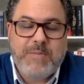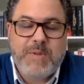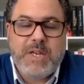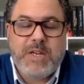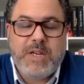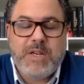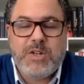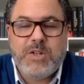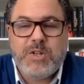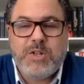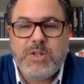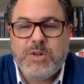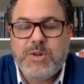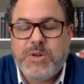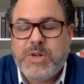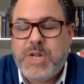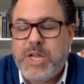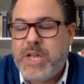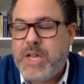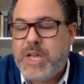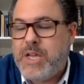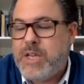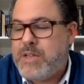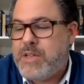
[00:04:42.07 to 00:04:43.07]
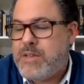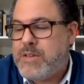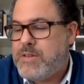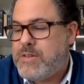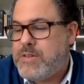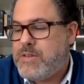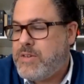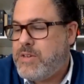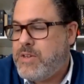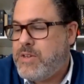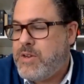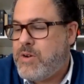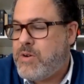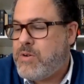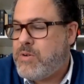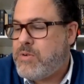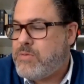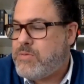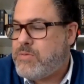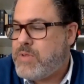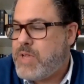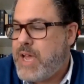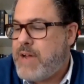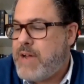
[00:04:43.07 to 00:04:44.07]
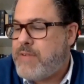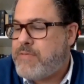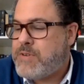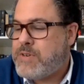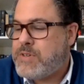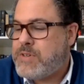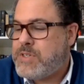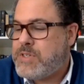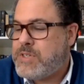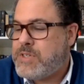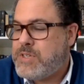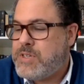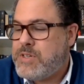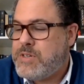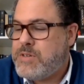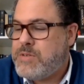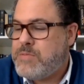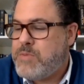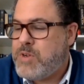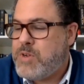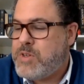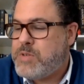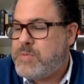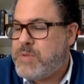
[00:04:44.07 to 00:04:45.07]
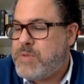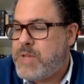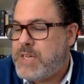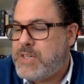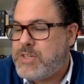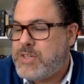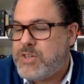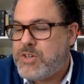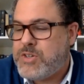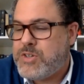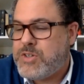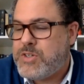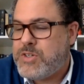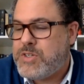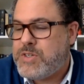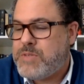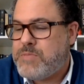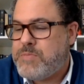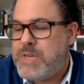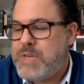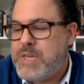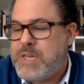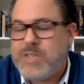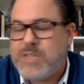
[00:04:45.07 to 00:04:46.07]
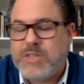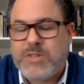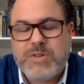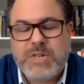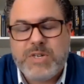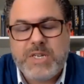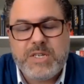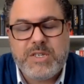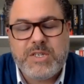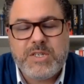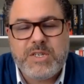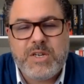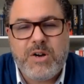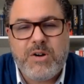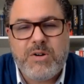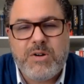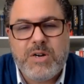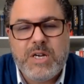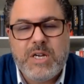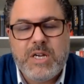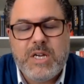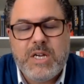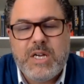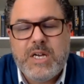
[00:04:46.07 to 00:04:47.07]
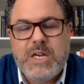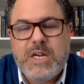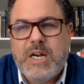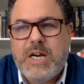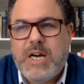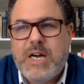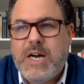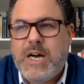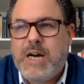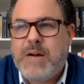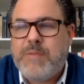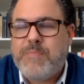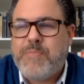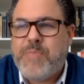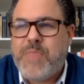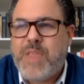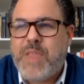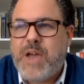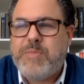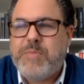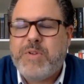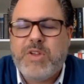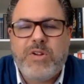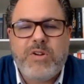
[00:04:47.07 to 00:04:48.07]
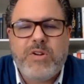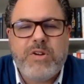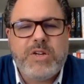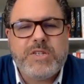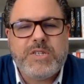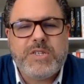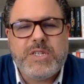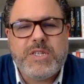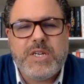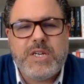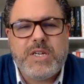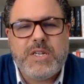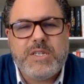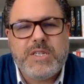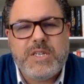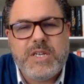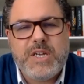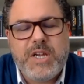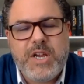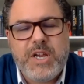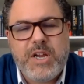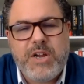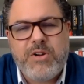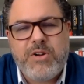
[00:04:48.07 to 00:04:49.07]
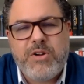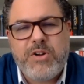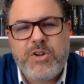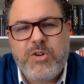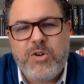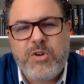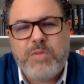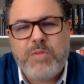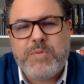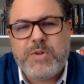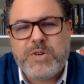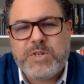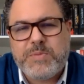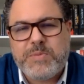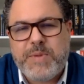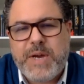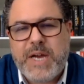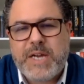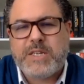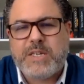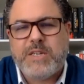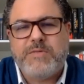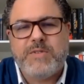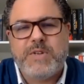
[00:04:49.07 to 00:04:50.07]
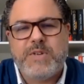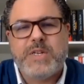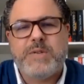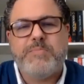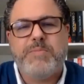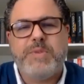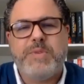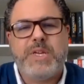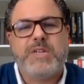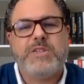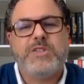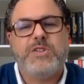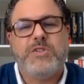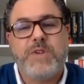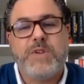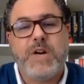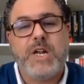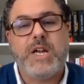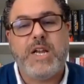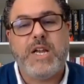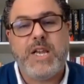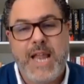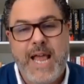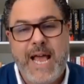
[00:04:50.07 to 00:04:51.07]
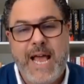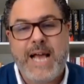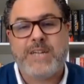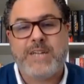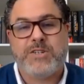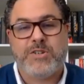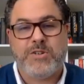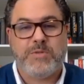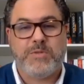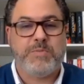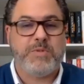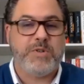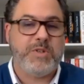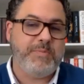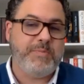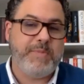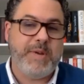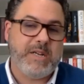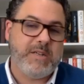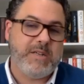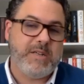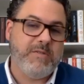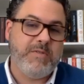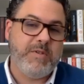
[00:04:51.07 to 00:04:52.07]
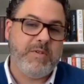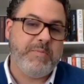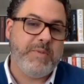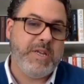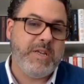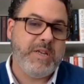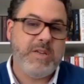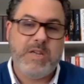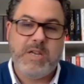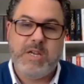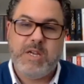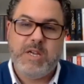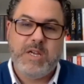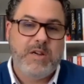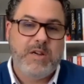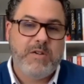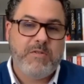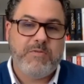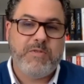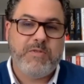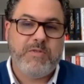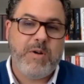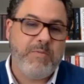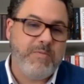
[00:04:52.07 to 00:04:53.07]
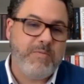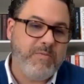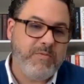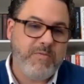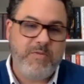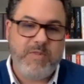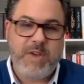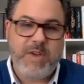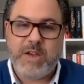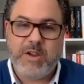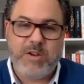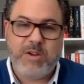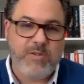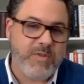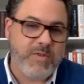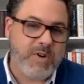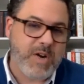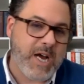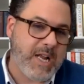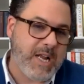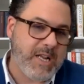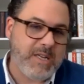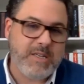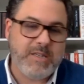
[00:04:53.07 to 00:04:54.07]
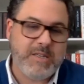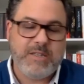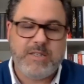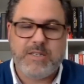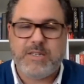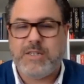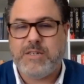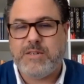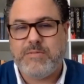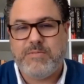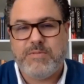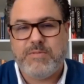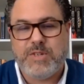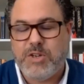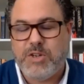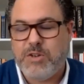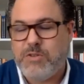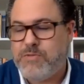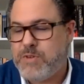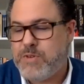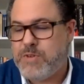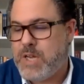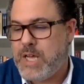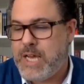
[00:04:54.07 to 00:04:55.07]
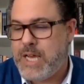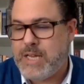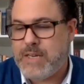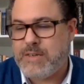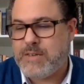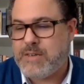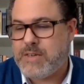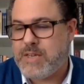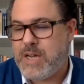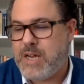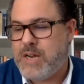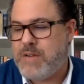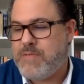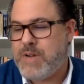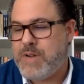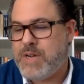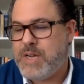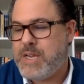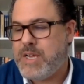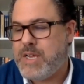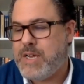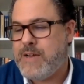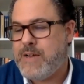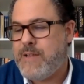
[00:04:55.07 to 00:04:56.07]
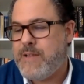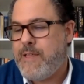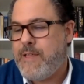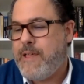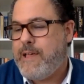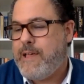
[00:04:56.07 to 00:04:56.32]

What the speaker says: including, efforts to multiply churches and ministries. So I'd be curious to hear your perspective, because you've got a national perspective. I mean, from Vancouver Island to Newfoundland kind of idea.